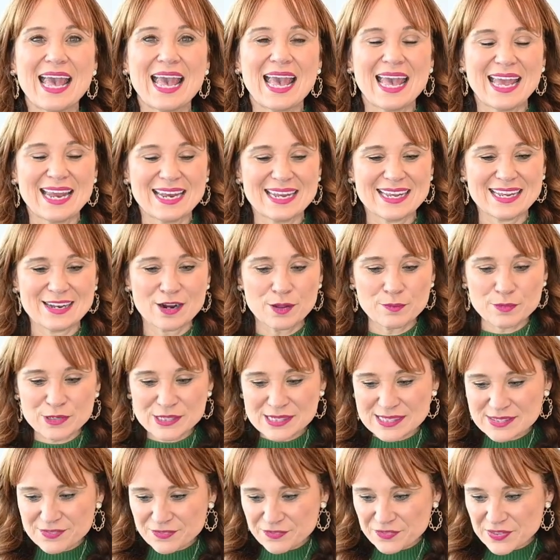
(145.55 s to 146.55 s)
And it
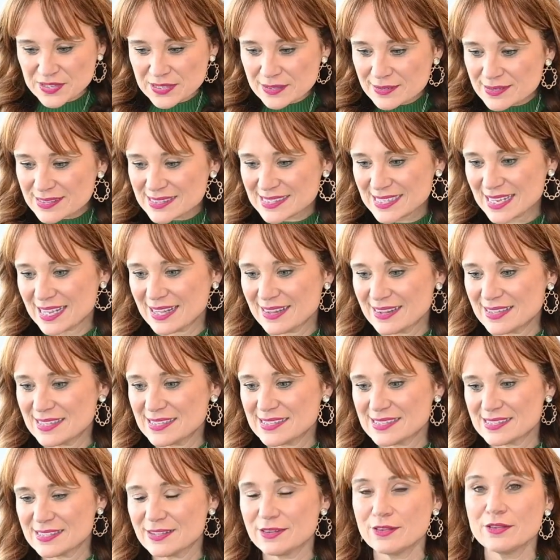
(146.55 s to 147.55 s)
almost feels like
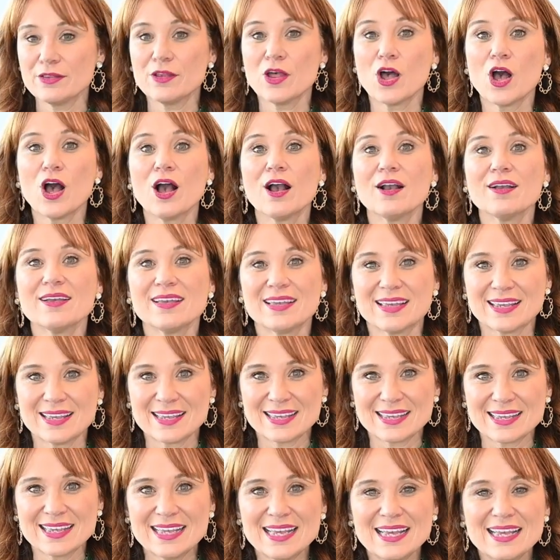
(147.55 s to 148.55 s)
this
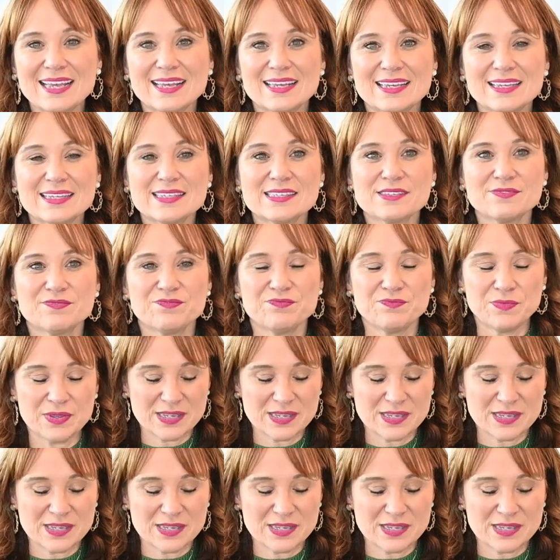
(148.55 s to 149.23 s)
longing is